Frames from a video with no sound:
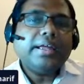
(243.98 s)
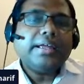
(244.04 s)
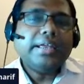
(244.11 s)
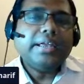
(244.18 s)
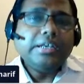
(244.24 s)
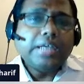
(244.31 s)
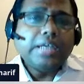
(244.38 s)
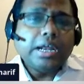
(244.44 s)

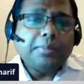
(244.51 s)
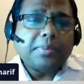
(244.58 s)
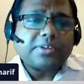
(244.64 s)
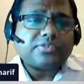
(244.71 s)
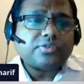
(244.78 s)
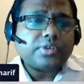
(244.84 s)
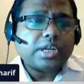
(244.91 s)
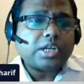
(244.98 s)

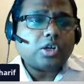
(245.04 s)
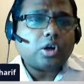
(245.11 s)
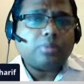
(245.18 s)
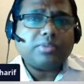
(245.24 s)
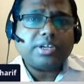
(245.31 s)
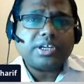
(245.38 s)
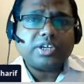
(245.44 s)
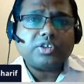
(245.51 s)
Interpersonal
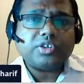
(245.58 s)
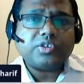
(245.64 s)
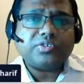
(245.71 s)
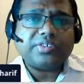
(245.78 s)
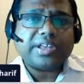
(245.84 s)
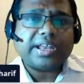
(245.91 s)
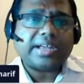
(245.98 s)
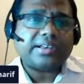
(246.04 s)
communications
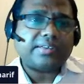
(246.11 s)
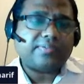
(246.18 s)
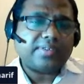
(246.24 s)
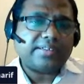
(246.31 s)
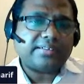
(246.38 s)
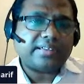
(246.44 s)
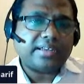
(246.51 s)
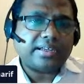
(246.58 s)
and active
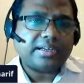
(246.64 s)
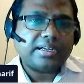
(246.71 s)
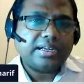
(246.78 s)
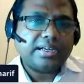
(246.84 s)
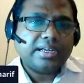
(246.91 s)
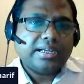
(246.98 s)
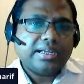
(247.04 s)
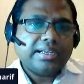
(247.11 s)
listening.
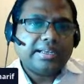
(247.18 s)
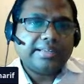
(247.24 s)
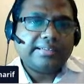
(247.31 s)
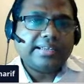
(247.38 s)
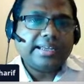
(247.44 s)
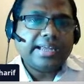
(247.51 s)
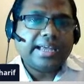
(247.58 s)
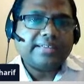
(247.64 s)

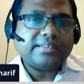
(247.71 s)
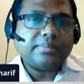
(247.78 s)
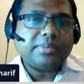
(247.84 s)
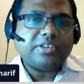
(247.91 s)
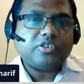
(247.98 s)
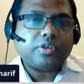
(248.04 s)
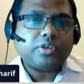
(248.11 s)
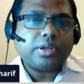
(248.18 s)
Listening has a
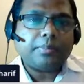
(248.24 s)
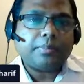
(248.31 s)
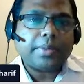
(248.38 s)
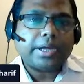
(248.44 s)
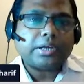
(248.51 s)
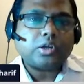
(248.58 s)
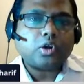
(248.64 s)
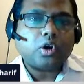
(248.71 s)
major
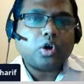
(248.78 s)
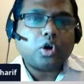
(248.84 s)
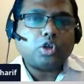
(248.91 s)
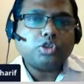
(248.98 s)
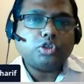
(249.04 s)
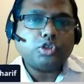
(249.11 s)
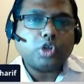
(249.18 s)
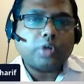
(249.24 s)
impact
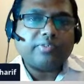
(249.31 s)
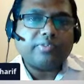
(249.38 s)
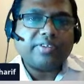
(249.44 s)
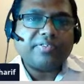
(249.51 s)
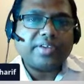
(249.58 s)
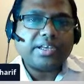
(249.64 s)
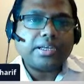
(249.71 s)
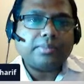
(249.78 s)
on job
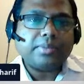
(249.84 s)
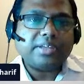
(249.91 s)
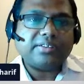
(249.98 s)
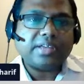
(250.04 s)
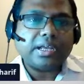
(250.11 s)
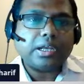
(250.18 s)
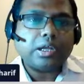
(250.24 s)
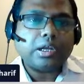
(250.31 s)
effectiveness
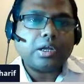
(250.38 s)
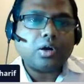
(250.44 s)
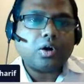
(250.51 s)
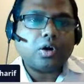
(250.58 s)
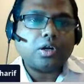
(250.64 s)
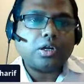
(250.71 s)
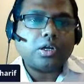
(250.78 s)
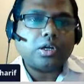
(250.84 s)
and
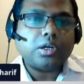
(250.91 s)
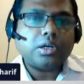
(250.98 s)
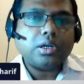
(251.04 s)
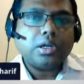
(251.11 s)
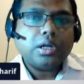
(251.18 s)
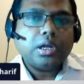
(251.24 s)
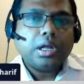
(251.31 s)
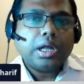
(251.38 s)

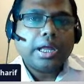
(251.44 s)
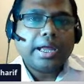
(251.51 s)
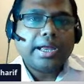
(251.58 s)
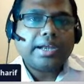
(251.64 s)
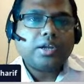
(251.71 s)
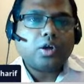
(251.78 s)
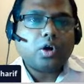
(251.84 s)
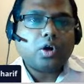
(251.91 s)

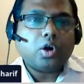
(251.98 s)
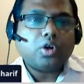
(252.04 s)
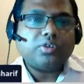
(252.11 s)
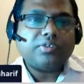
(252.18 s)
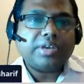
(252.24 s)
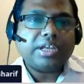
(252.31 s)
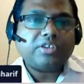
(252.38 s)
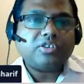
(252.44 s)
on
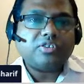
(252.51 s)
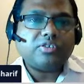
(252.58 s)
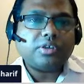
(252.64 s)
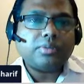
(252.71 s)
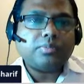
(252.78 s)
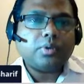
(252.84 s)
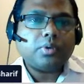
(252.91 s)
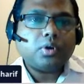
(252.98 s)

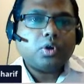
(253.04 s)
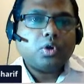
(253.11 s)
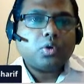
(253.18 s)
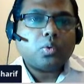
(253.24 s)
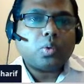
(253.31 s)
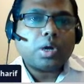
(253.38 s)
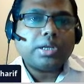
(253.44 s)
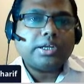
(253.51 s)
relationship
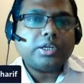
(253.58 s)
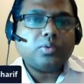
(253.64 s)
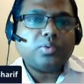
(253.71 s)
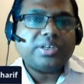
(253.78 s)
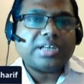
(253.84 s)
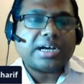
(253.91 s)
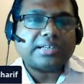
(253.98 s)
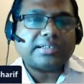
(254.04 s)
quality
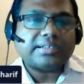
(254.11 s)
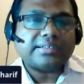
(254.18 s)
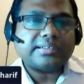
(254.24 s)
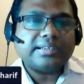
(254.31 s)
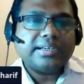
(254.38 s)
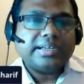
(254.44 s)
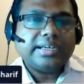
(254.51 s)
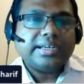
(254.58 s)
with others.
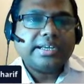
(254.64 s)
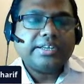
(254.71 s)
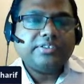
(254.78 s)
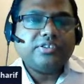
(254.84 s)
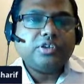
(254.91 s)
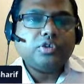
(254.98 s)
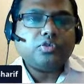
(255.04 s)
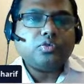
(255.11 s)
It
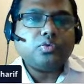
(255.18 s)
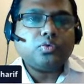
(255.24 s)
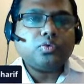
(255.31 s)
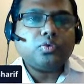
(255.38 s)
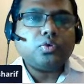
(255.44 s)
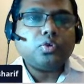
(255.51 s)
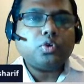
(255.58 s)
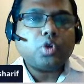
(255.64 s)
is used
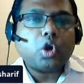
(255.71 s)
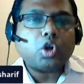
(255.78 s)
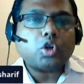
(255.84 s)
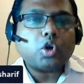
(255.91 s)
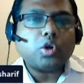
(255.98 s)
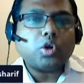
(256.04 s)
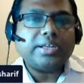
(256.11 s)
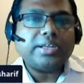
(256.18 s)
to not
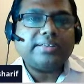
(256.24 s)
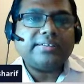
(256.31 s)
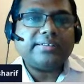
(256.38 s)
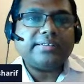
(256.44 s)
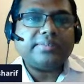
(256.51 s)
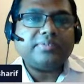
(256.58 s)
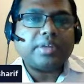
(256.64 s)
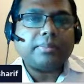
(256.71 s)
only
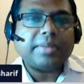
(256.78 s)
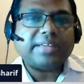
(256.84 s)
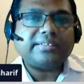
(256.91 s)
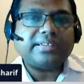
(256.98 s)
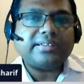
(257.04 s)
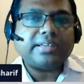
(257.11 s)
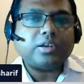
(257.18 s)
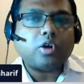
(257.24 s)
receive the
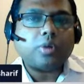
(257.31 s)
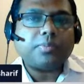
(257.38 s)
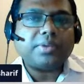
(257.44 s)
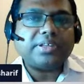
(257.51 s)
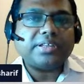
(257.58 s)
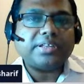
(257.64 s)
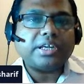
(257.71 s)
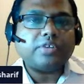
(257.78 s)
message and
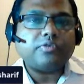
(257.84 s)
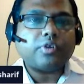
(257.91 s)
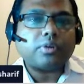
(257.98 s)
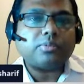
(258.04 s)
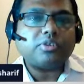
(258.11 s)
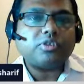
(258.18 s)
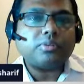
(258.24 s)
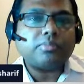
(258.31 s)
obtain the
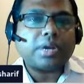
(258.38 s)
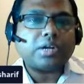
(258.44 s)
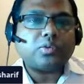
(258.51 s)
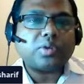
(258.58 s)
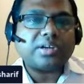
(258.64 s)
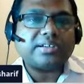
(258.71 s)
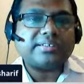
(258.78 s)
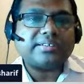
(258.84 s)
information but
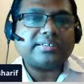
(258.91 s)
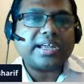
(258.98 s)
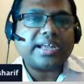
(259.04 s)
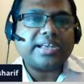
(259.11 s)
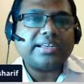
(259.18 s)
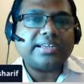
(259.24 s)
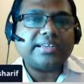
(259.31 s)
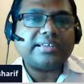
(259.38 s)
to
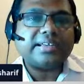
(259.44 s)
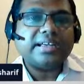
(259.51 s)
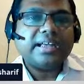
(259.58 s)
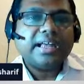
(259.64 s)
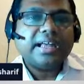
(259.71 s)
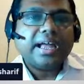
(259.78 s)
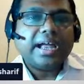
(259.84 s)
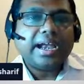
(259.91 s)
understand it
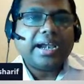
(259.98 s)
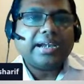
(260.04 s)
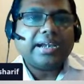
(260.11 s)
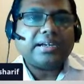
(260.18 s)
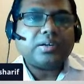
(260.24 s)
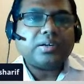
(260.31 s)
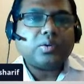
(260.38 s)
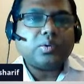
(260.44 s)
and
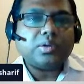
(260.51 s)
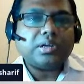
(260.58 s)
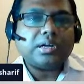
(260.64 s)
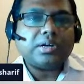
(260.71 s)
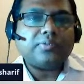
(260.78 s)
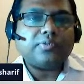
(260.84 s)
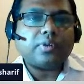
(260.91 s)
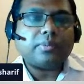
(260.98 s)
to
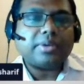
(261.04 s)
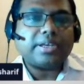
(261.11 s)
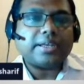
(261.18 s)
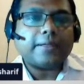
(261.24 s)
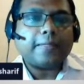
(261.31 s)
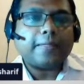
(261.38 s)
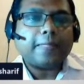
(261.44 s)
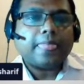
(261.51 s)
learn from it.
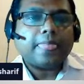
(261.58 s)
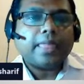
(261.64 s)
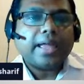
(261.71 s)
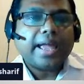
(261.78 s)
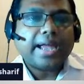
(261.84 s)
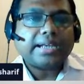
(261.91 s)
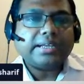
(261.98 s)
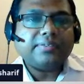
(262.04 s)

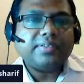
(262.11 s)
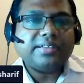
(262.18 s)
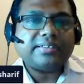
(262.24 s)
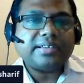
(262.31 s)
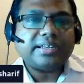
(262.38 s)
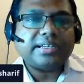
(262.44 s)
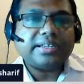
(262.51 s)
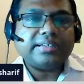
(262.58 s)
Active
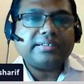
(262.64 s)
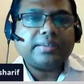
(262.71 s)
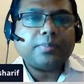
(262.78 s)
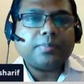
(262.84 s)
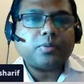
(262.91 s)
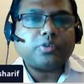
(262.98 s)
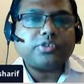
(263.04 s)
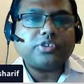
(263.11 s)
listening is a
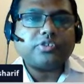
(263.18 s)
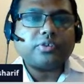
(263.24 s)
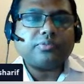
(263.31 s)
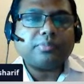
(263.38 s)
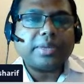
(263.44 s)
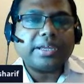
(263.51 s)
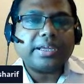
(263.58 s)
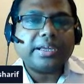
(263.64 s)
process of
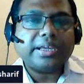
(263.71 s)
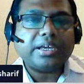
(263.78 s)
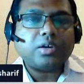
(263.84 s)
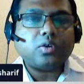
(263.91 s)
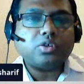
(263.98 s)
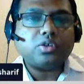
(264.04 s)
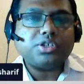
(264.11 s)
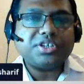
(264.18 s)
making a
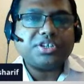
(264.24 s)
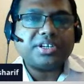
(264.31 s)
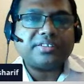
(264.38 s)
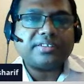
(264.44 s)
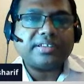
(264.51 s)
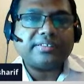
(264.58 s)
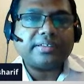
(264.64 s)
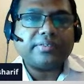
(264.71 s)

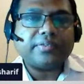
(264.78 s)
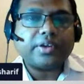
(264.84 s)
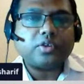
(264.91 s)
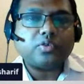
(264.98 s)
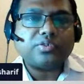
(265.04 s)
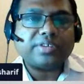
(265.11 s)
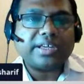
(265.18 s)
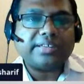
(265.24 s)
consciousness effect
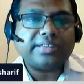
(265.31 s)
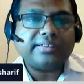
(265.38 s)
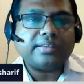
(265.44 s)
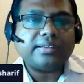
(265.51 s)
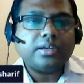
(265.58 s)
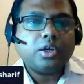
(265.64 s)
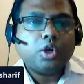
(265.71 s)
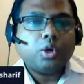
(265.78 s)
to sense,
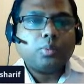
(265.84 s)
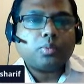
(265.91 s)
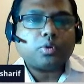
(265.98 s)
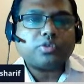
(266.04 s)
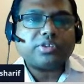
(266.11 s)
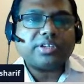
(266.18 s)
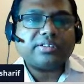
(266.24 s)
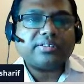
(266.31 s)

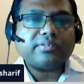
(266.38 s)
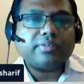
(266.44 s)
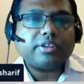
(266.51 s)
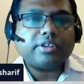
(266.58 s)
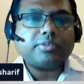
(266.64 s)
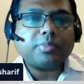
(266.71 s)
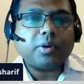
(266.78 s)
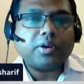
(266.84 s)
process,
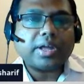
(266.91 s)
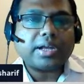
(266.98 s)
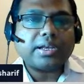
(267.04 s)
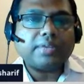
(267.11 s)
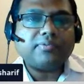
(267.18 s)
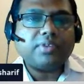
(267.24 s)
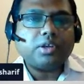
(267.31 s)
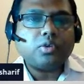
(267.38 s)
respond
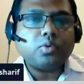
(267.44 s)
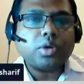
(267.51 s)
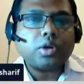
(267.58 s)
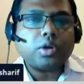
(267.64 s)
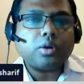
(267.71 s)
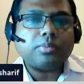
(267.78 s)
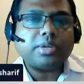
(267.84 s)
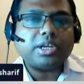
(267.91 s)
actively to a
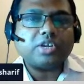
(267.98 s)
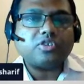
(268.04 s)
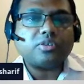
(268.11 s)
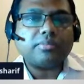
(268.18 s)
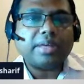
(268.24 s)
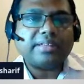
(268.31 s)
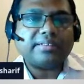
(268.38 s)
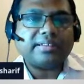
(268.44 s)
communication
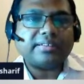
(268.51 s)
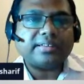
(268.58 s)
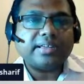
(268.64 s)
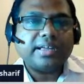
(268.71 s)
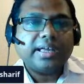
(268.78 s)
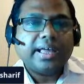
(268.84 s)
message.